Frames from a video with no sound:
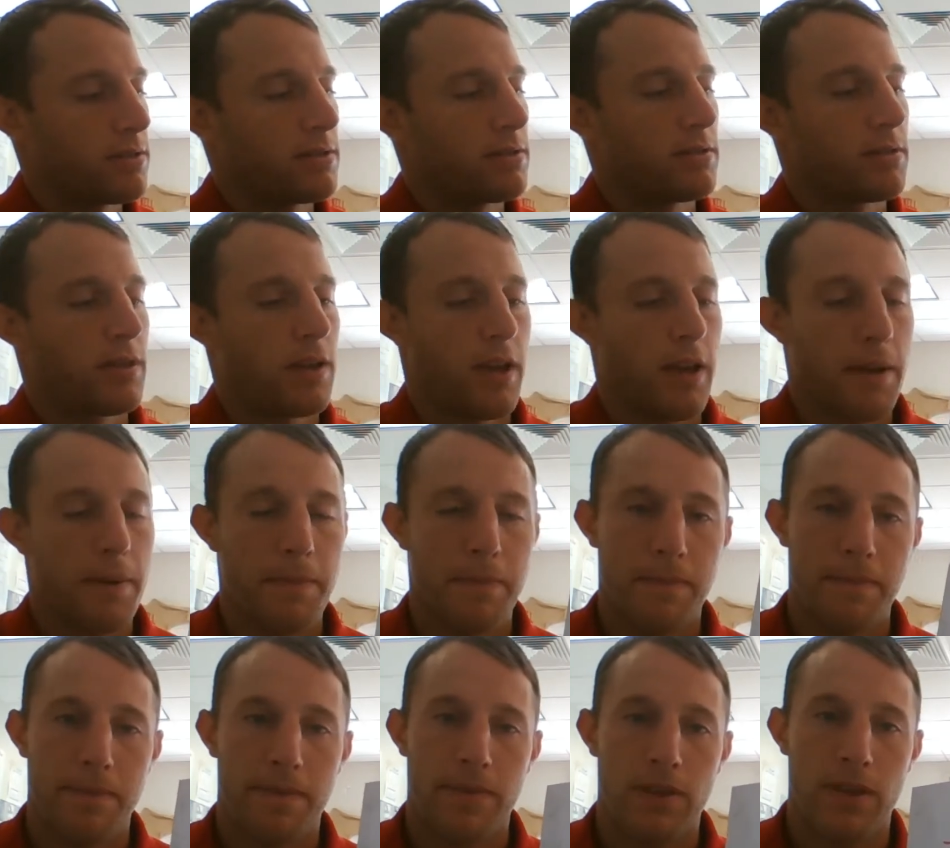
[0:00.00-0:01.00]
Okay,
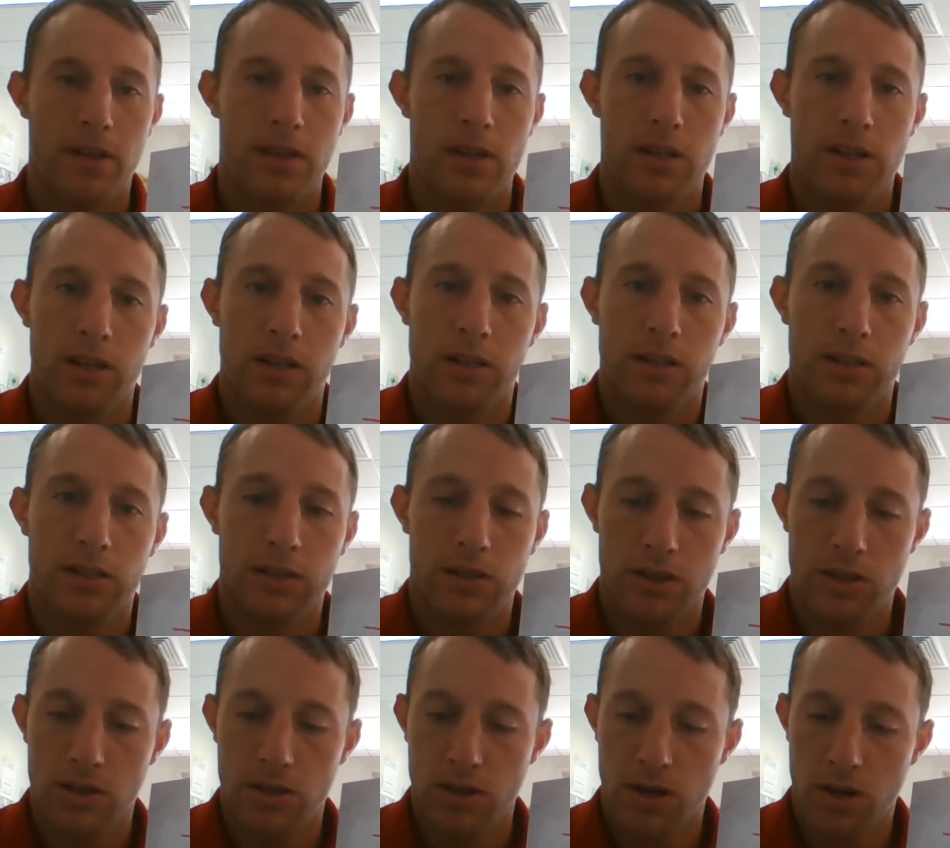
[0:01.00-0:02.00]
so
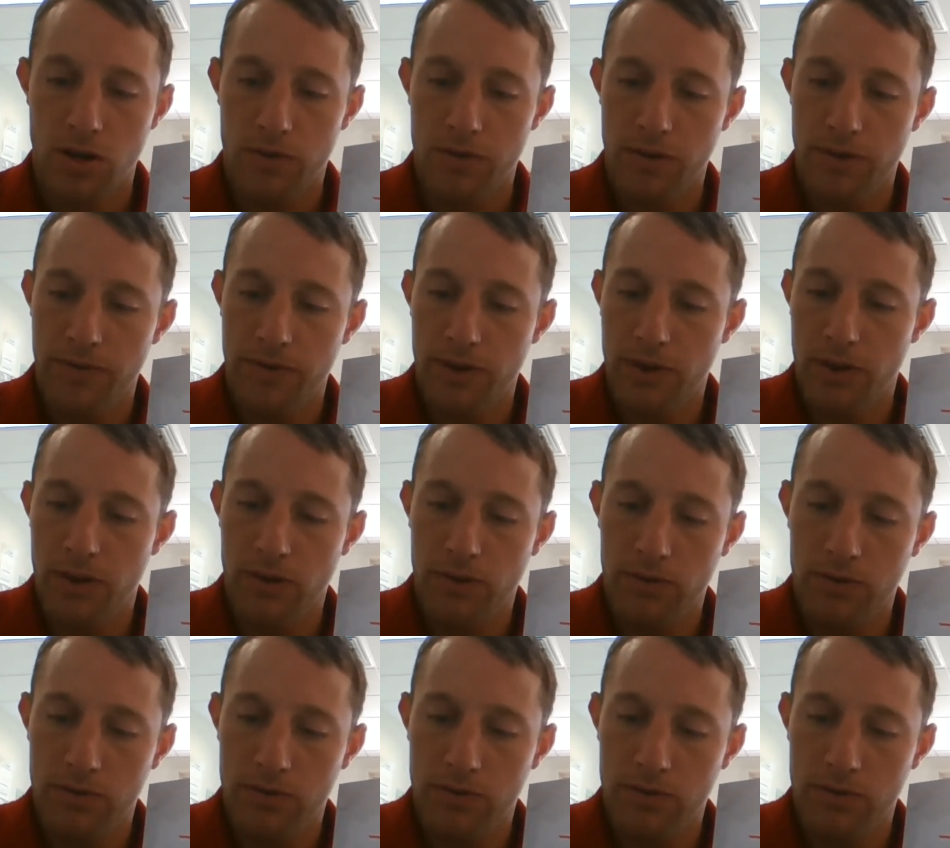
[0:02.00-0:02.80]
this is all review.